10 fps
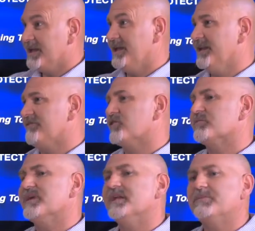And I've
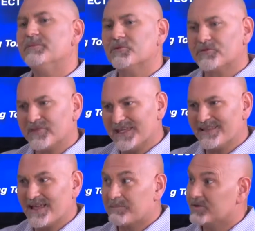heard many people
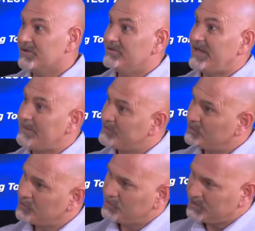say that, but it is
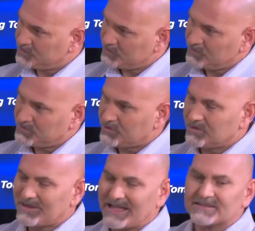absolutely true.
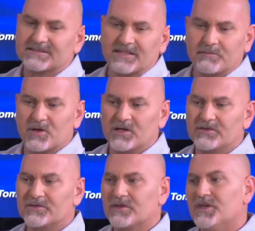So the last 10
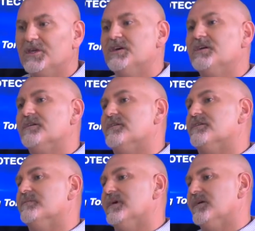months,
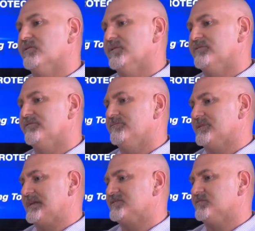we've
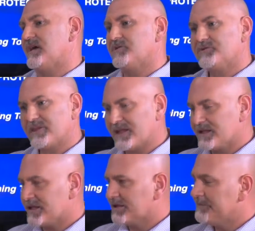got some
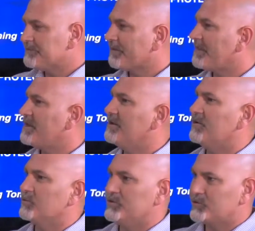outstanding
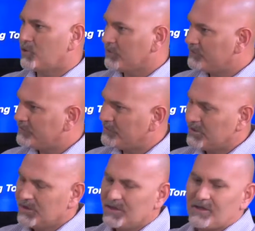
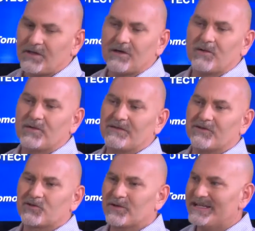results. We
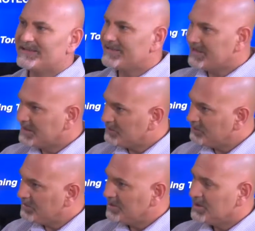have a great
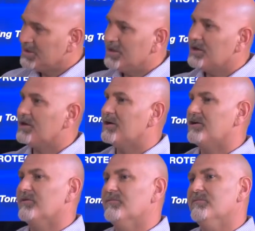team.
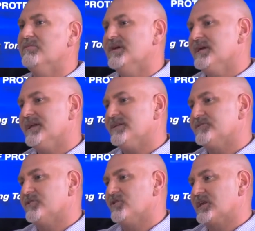
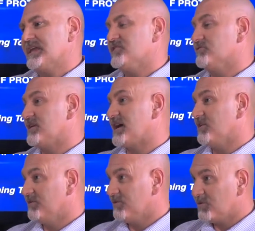And so again, you're
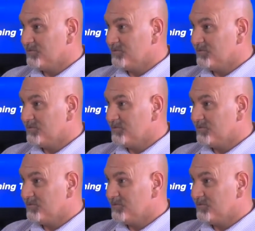not